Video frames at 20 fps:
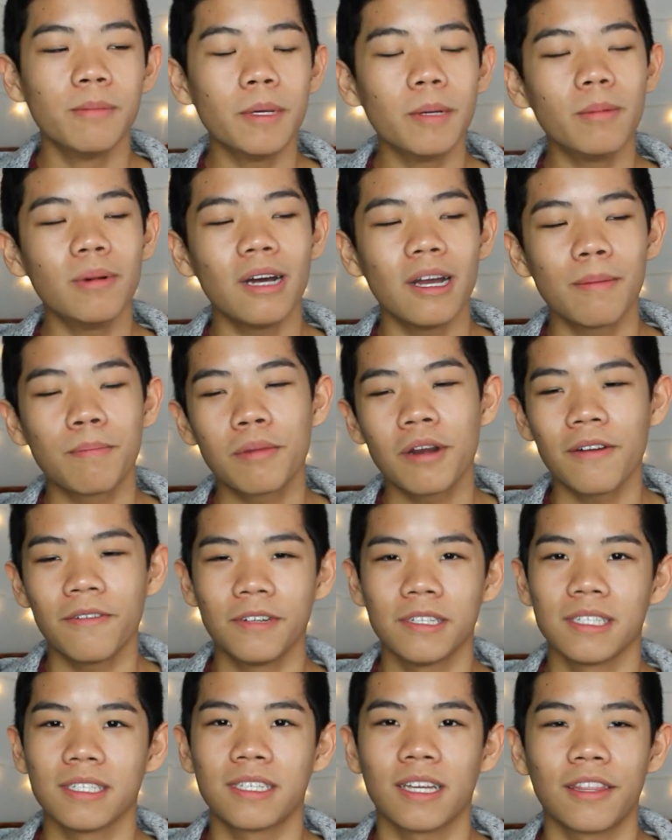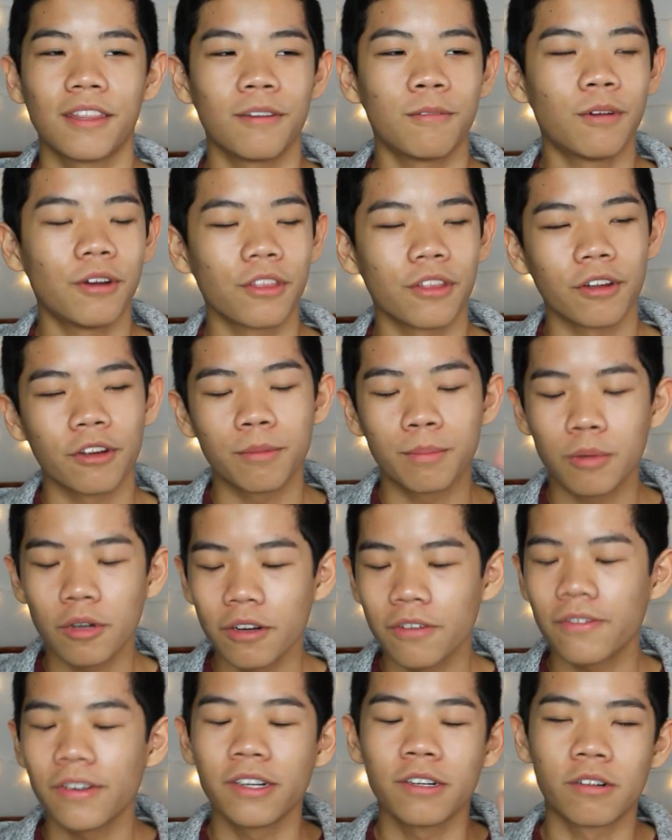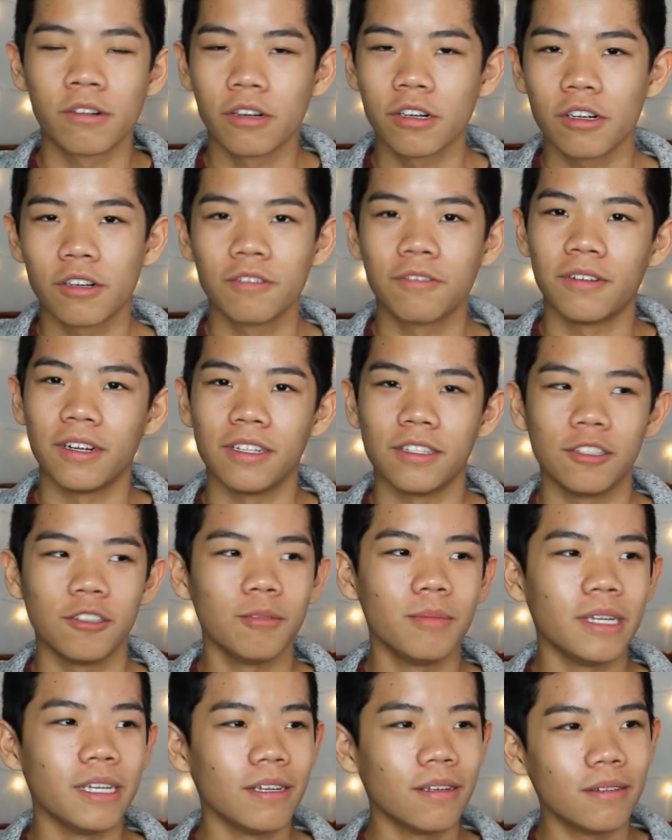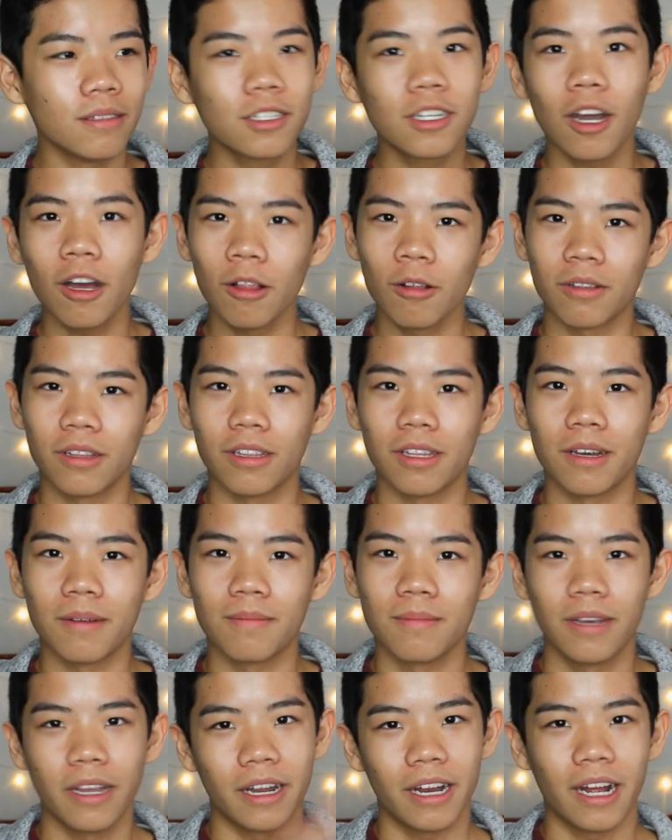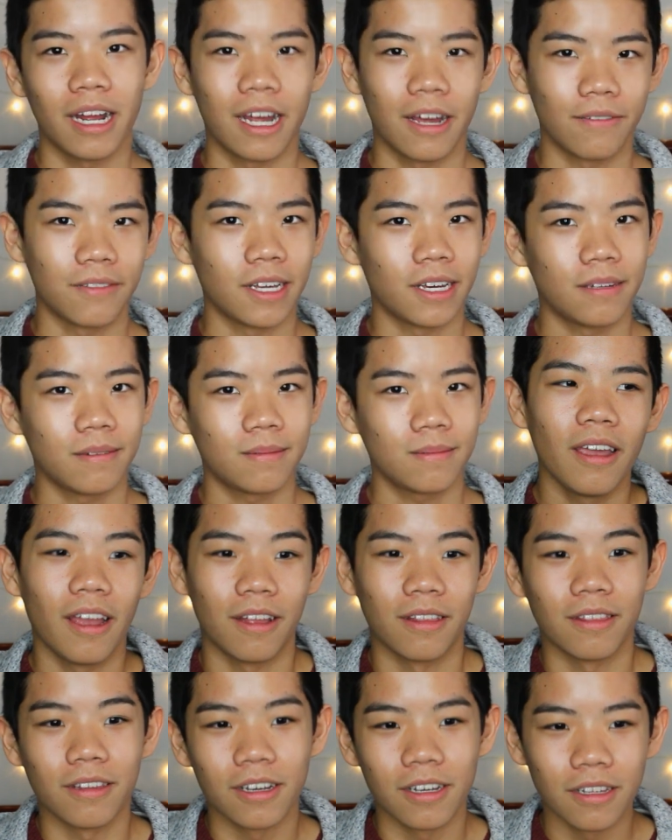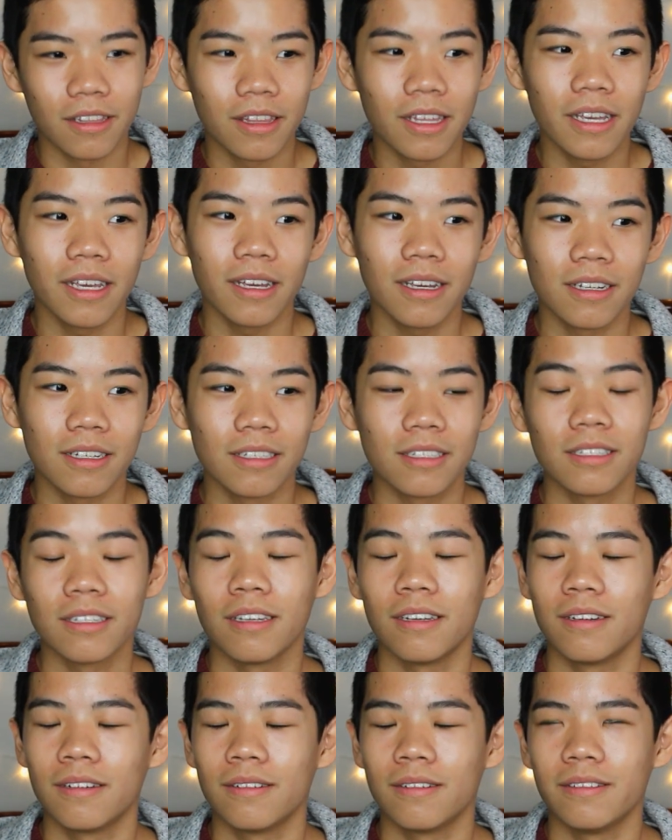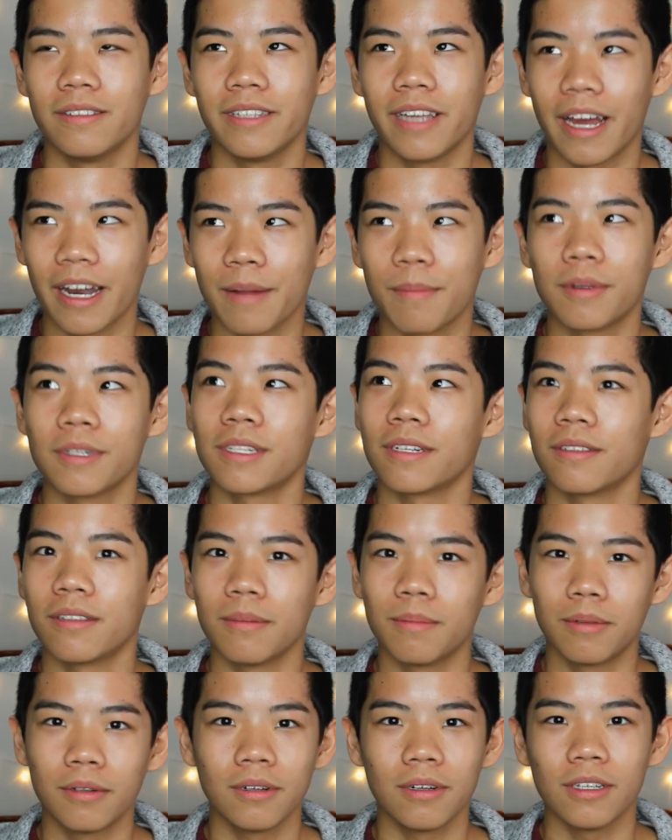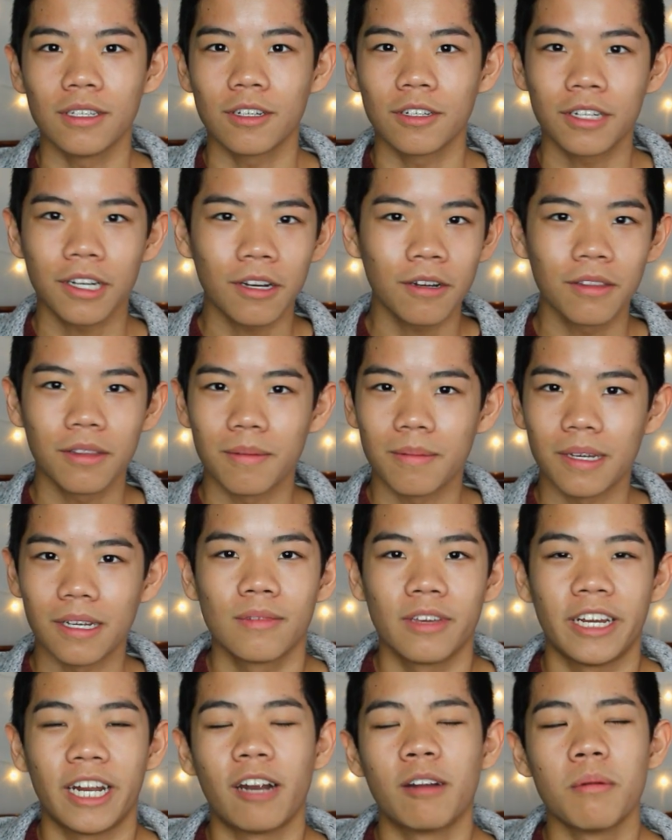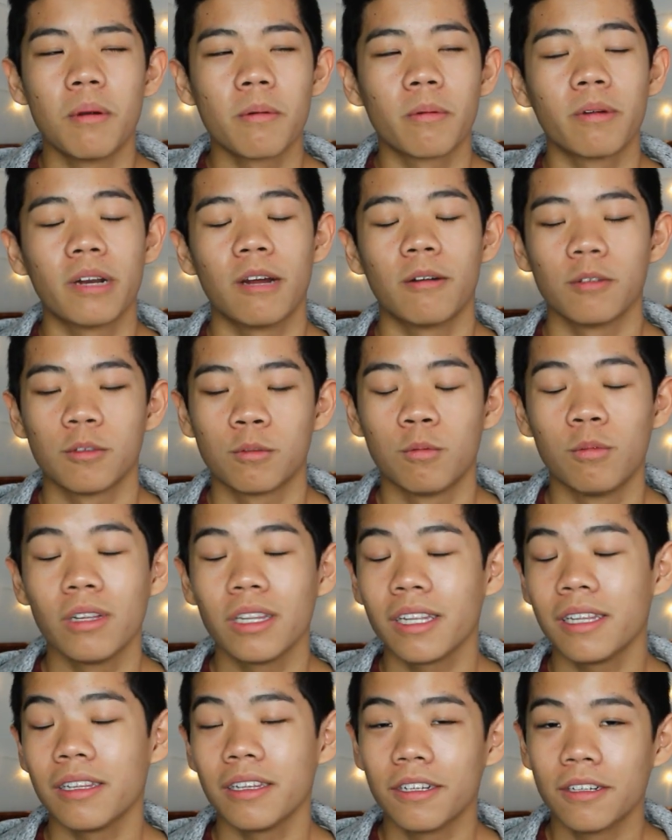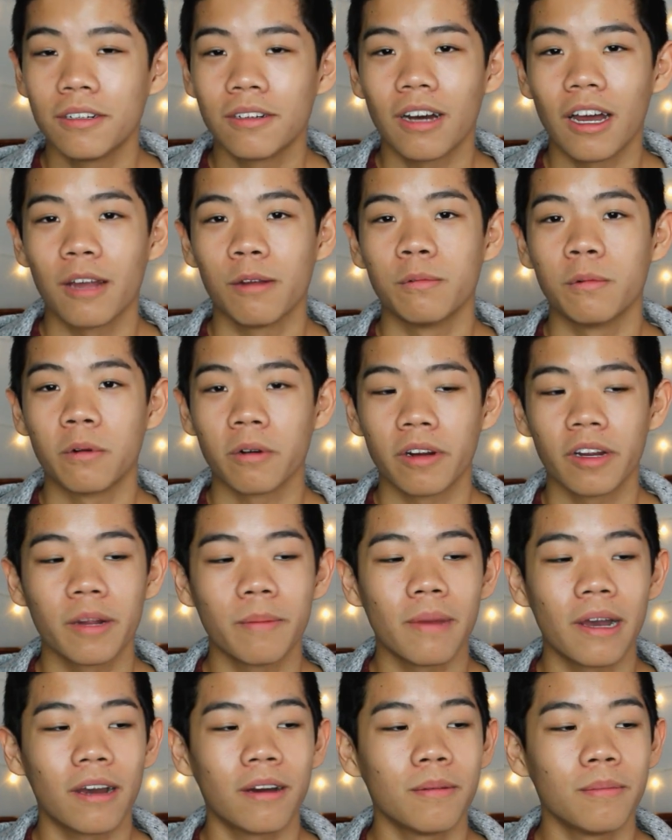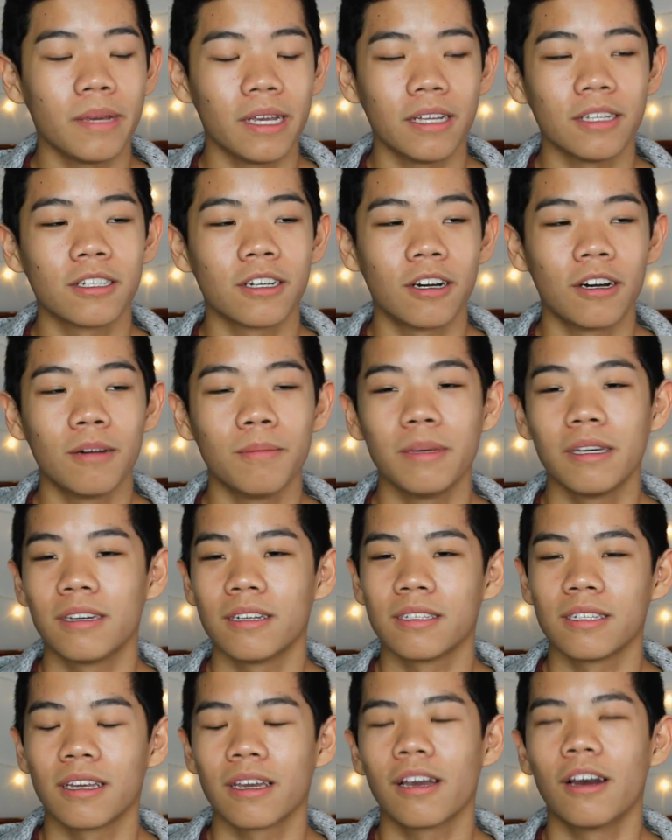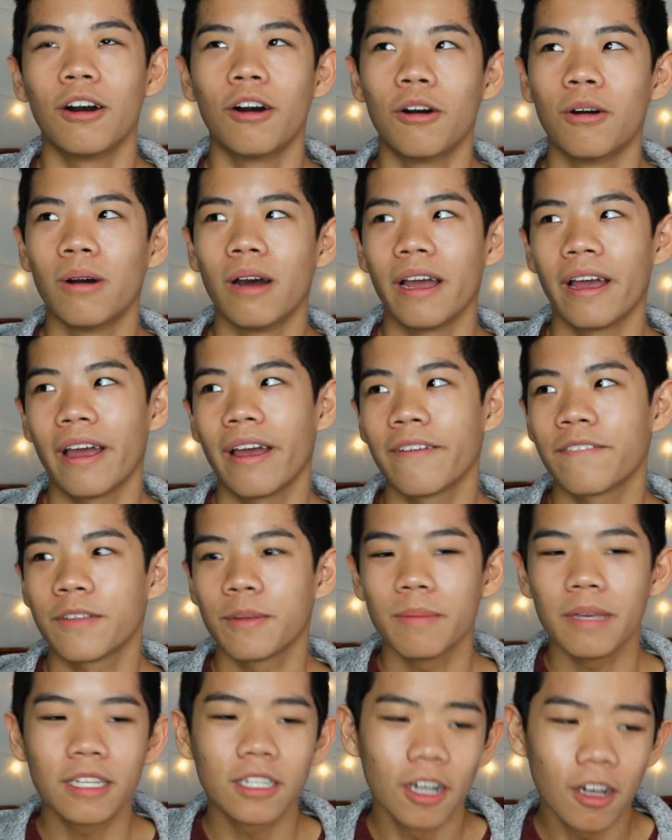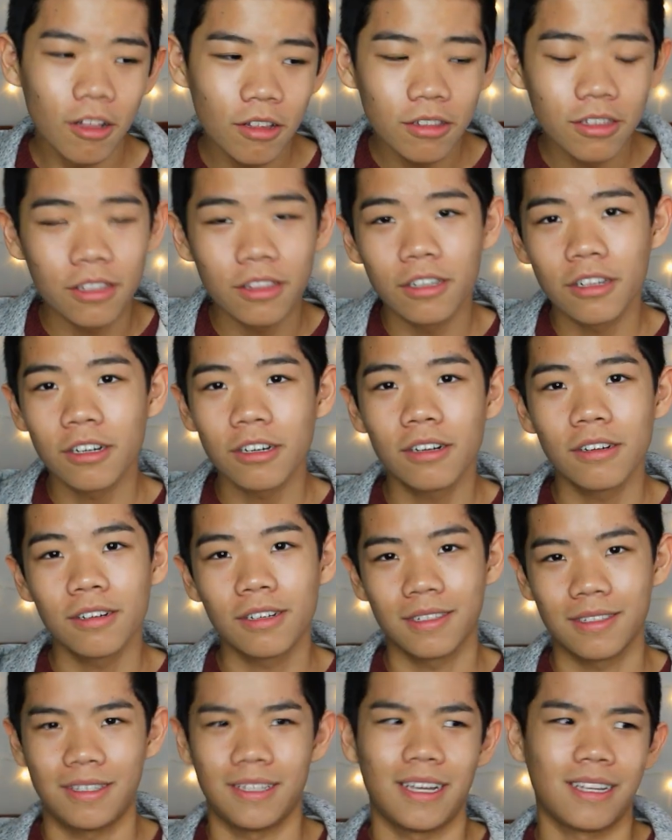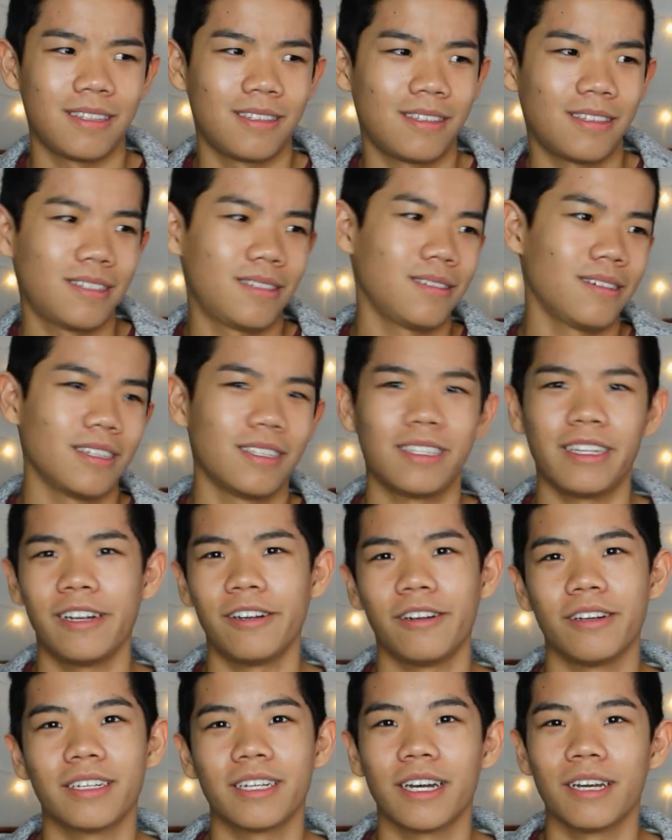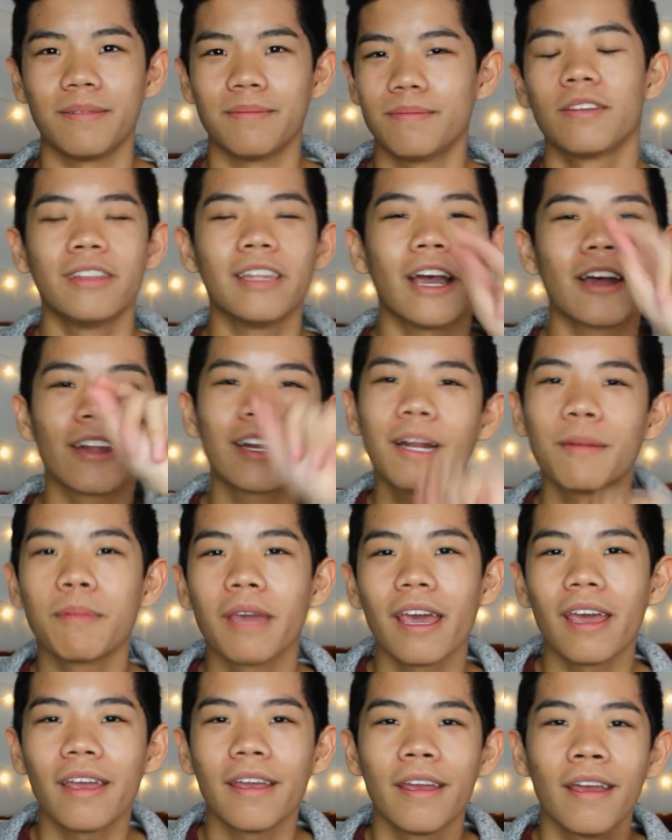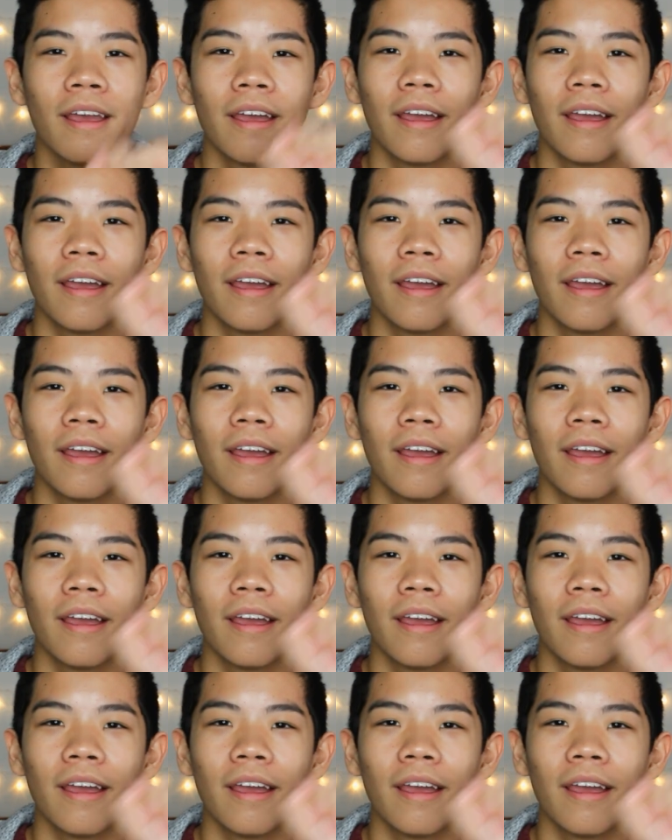people have preferences that they want their boyfriend or girlfriend to be taller than them, and I have that. And the good thing is, 90% of the boys are taller than me. And I remember when I was really little, I worried about being tall because like, oh, I have to be taller than the girl because that's a stereotype. Now that I'm gay,